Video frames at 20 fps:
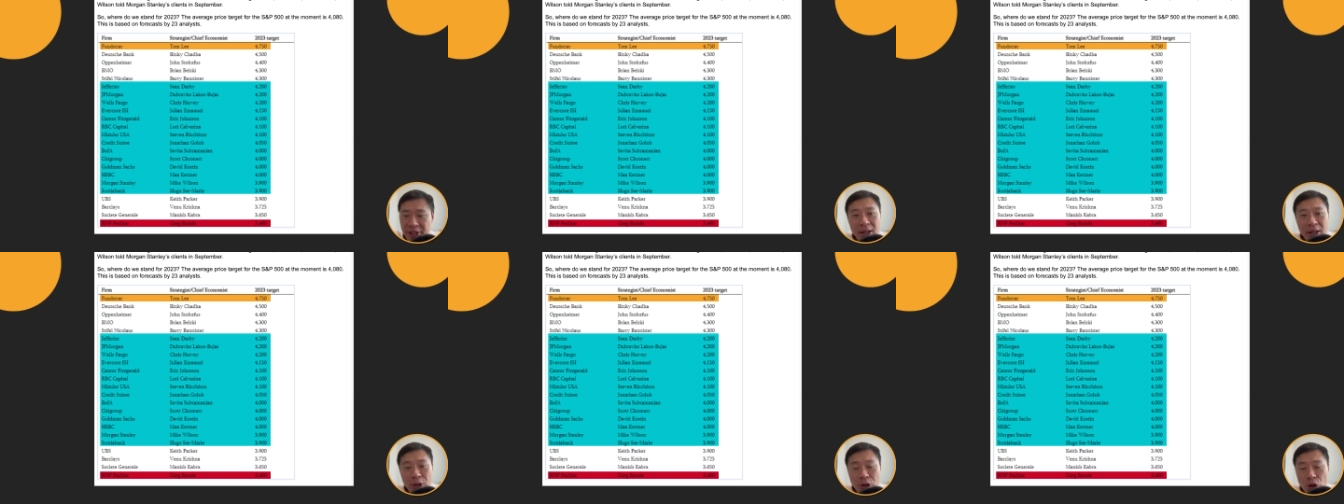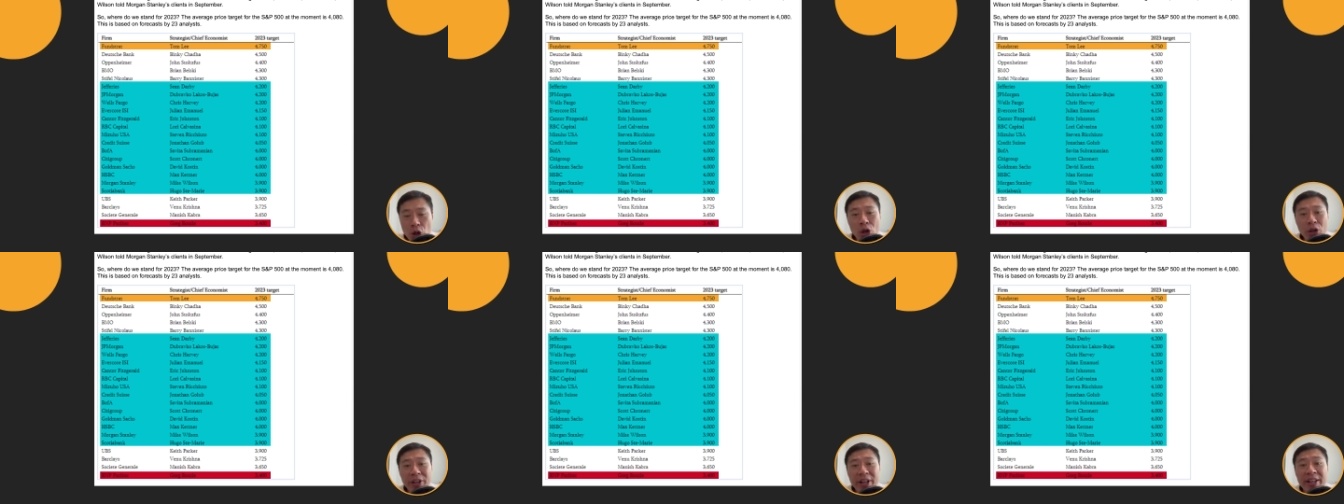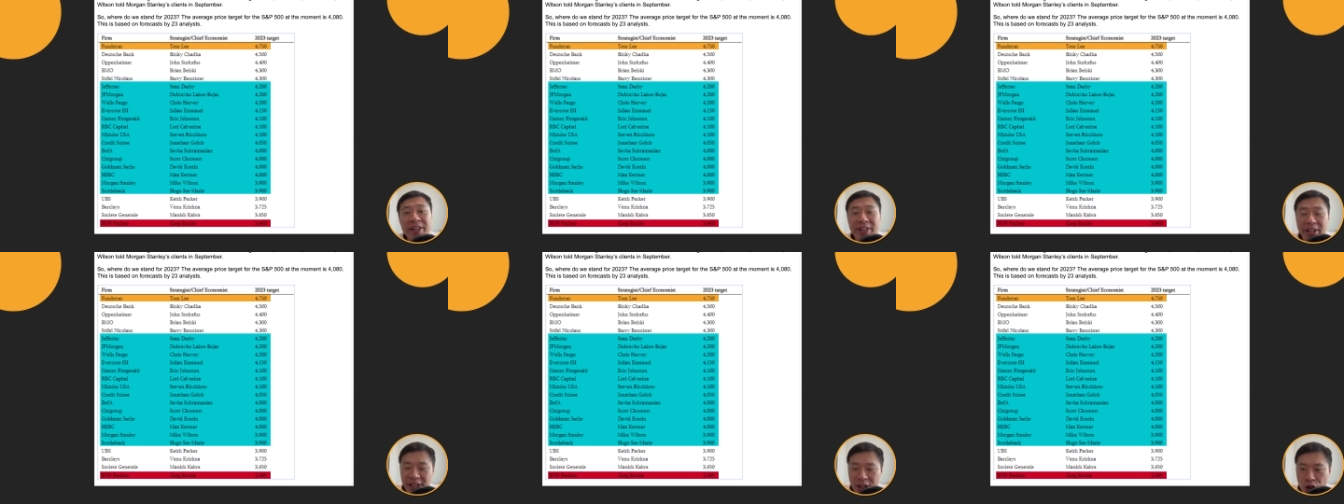not
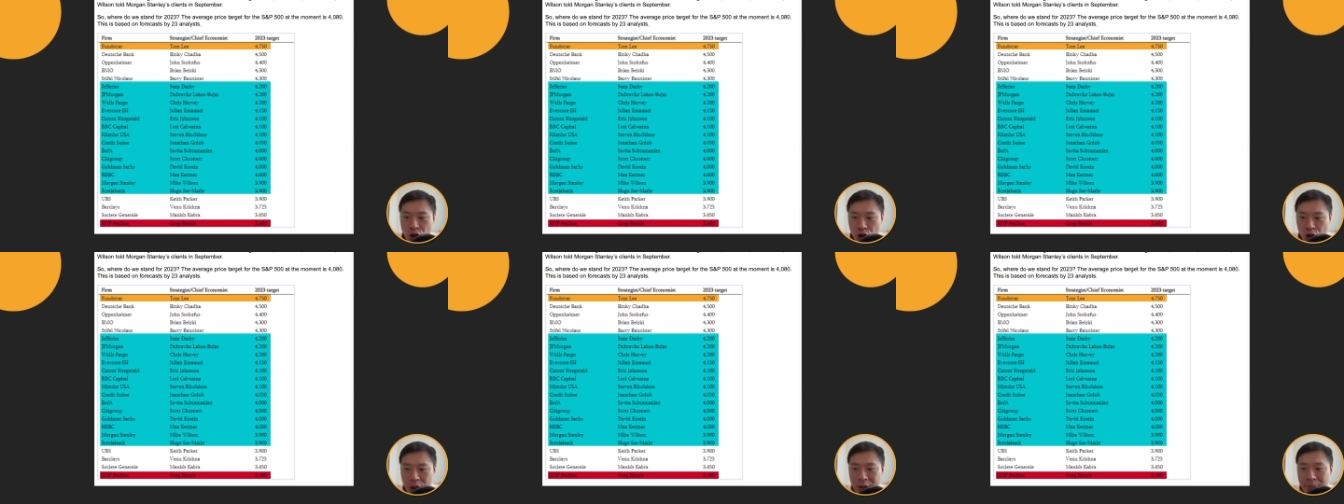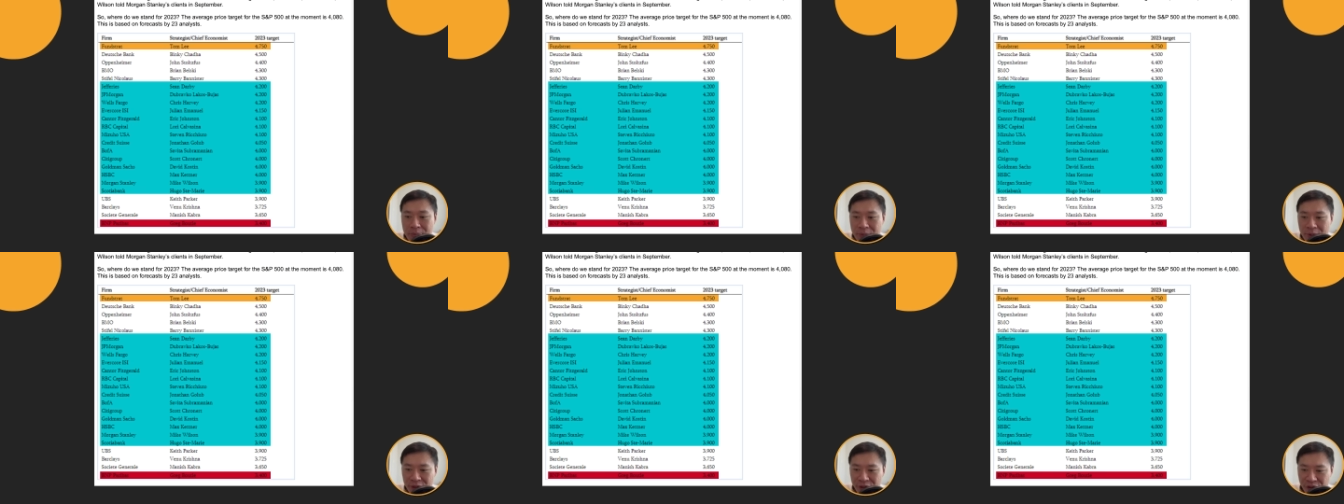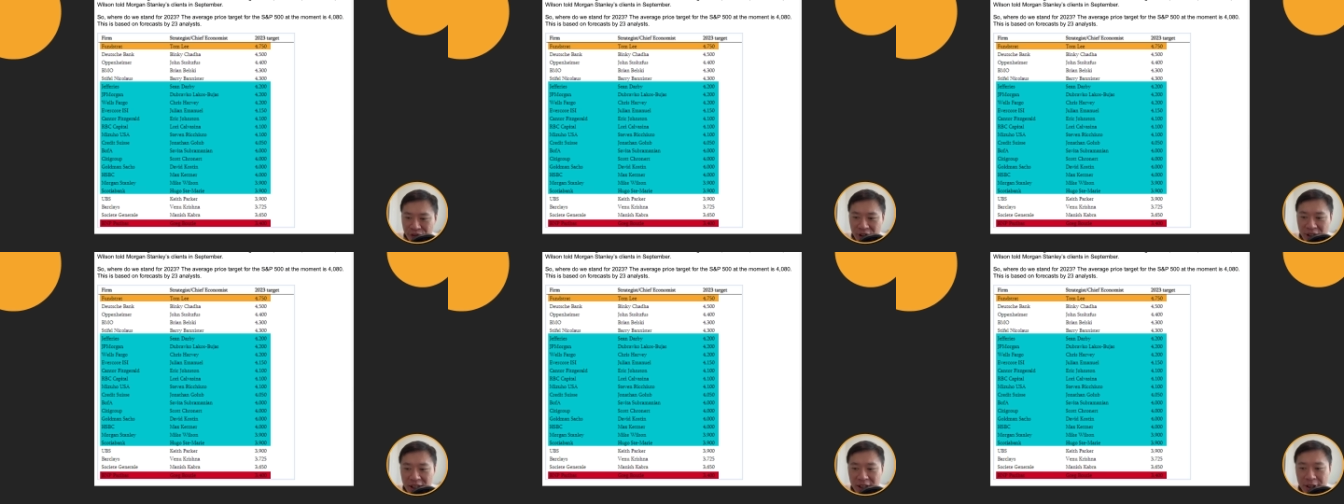an extreme
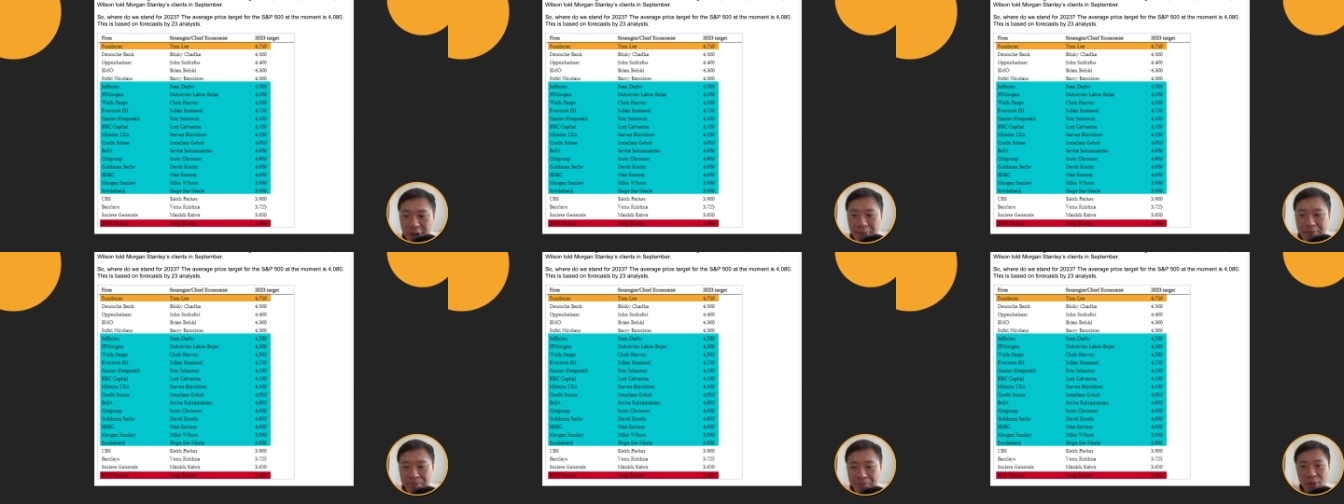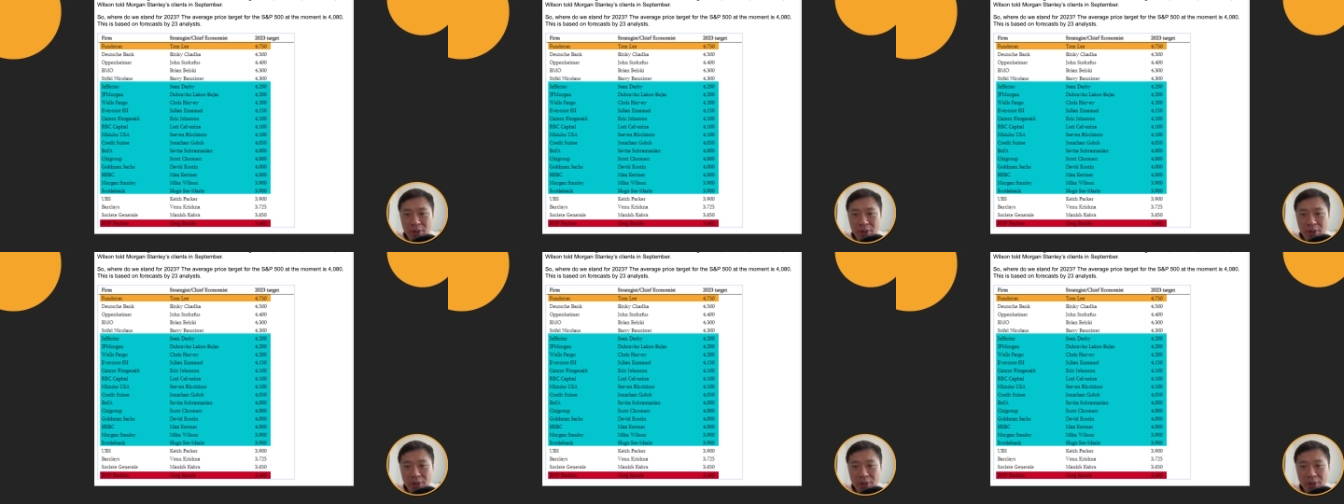figure.